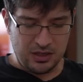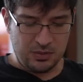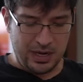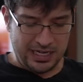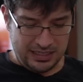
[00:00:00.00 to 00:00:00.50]

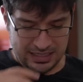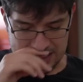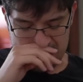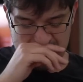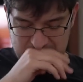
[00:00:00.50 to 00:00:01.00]
right
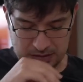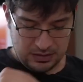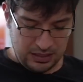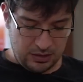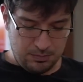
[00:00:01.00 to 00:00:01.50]
here,
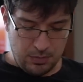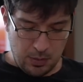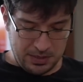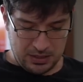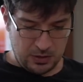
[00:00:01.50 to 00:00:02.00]
like a
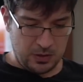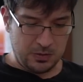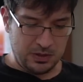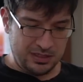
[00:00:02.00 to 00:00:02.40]
moment ago.